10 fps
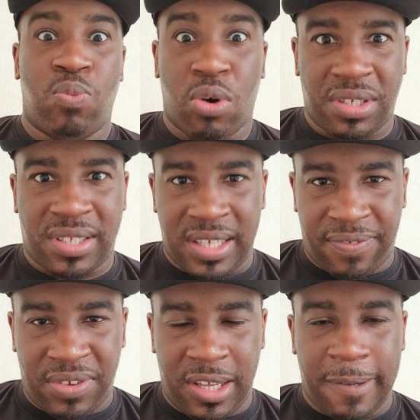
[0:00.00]
Watch
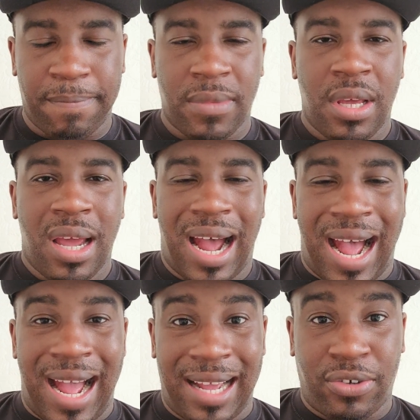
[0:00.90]
TV.
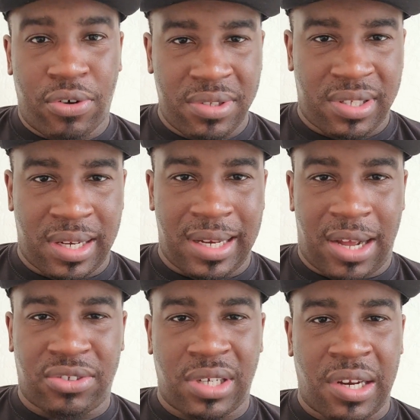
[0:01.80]
I had content that
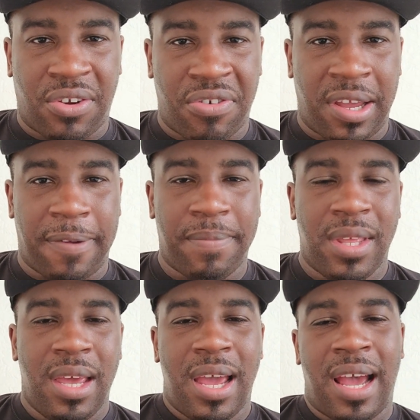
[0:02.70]
I was trying to create.
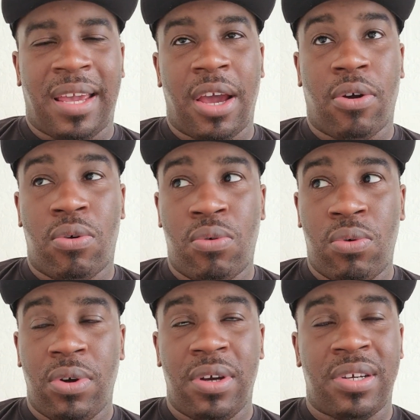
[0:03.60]
I get a
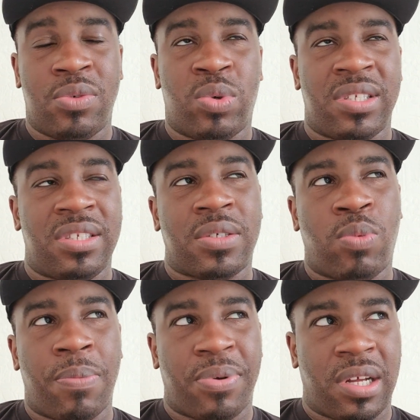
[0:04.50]
call. It wasn't just
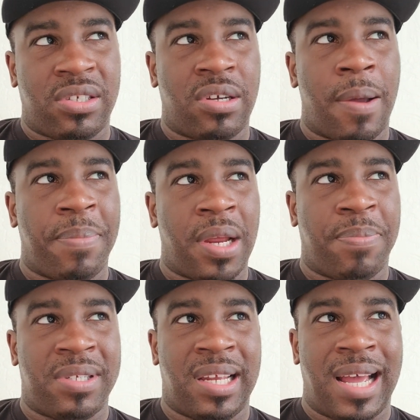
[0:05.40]
one production company. I
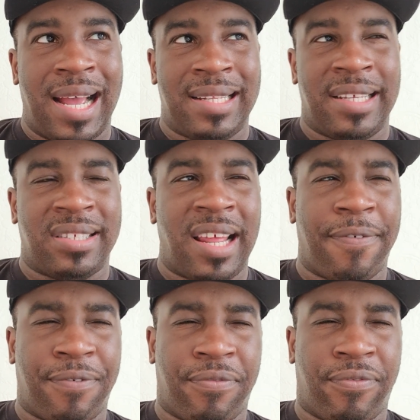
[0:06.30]
present an idea to like
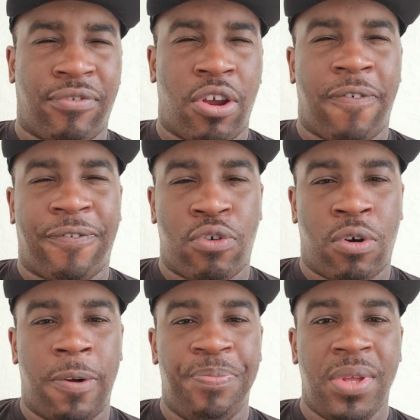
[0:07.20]
three or
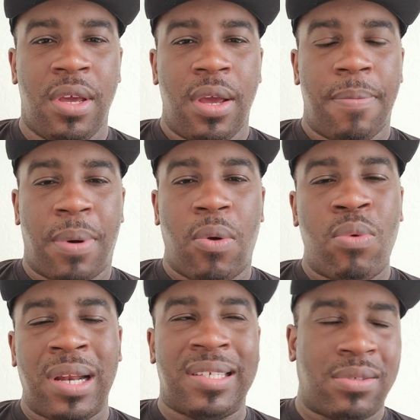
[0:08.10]
four, but
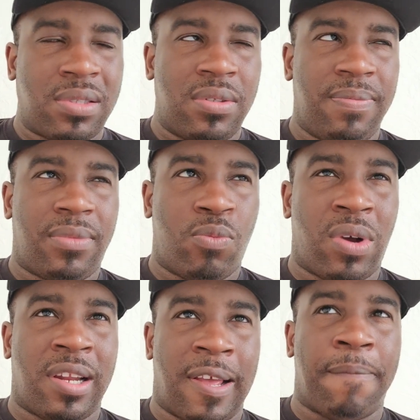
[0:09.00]
one
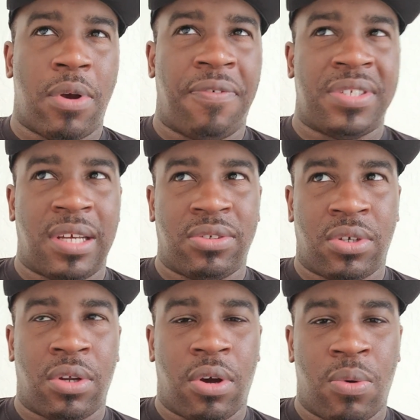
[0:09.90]
of them obviously I was
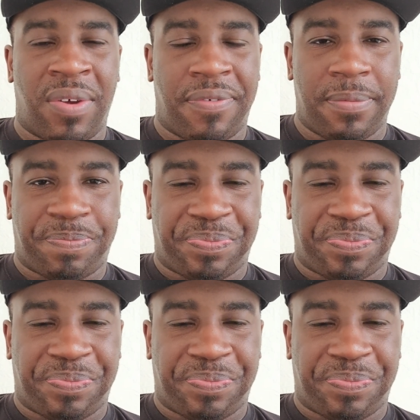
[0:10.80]
going to go with.